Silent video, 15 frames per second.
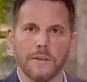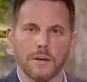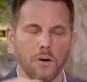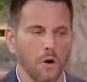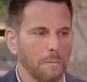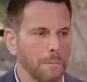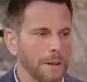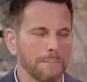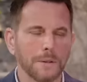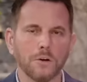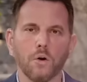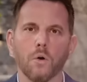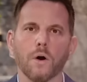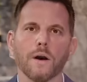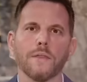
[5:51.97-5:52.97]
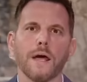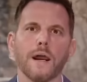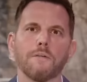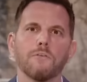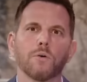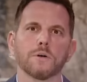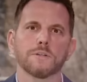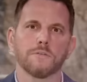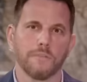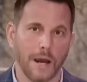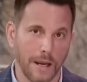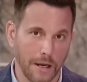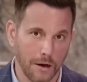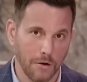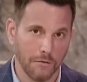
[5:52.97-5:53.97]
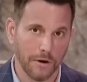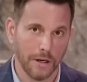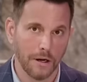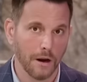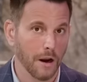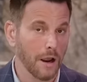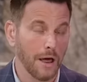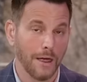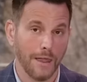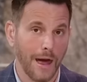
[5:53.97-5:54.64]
And then you open up the door and then everyone's fighting over here.